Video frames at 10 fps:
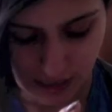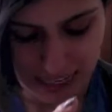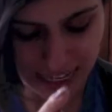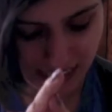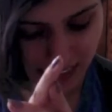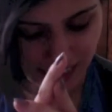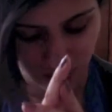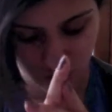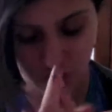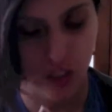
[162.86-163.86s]
add
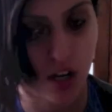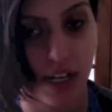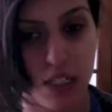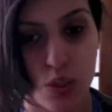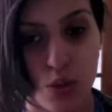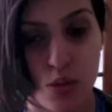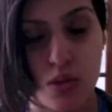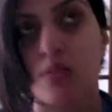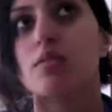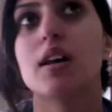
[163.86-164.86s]
extra
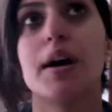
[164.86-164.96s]
titles.